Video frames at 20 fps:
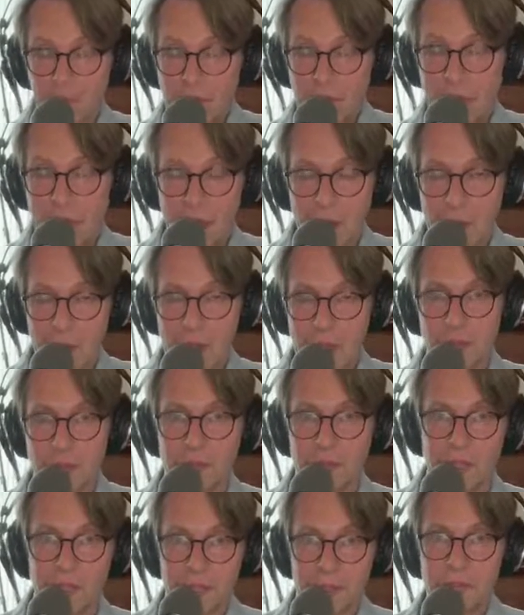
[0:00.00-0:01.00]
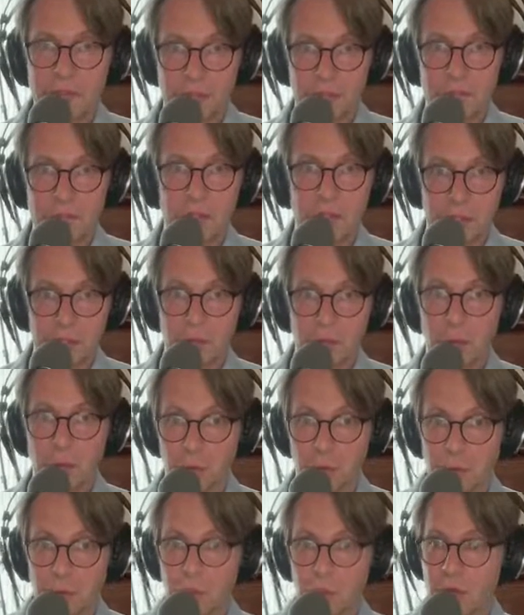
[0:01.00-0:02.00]
area of life to find your
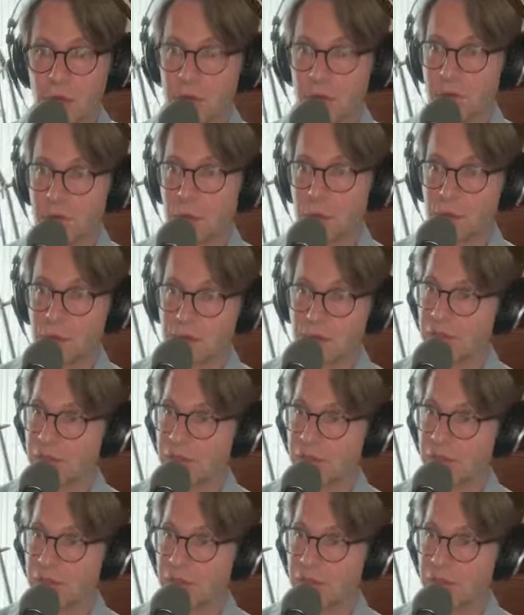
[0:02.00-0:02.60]
way forward.